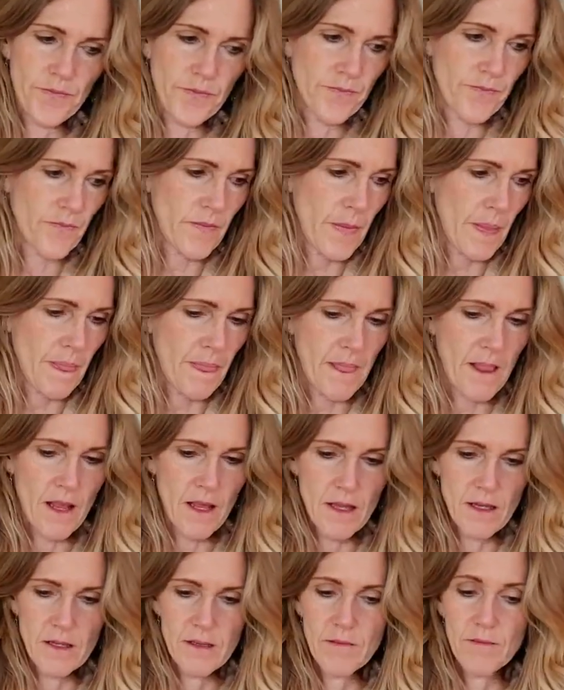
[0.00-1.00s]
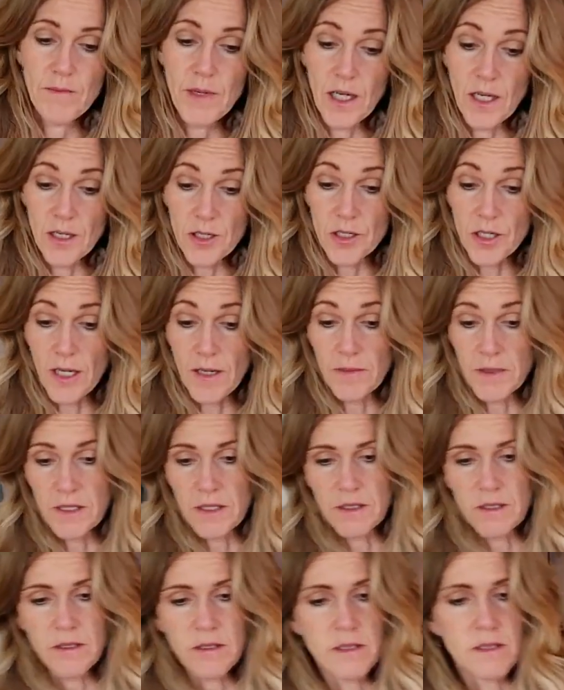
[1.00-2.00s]
A pair of sharp
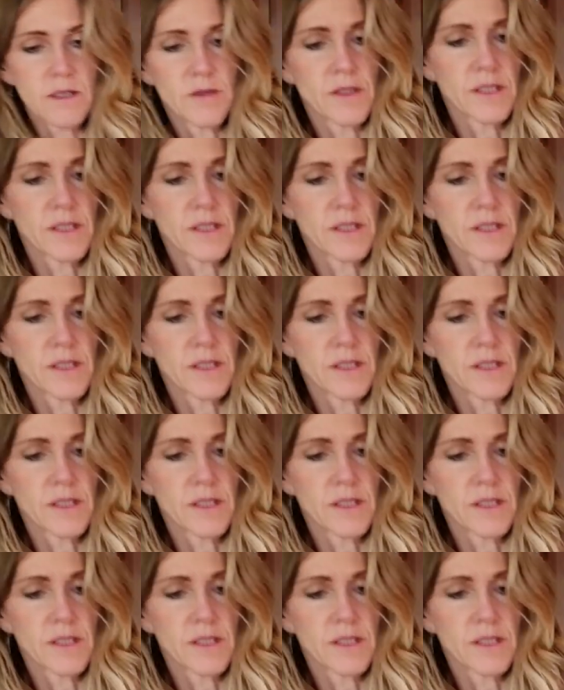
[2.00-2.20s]
scissors is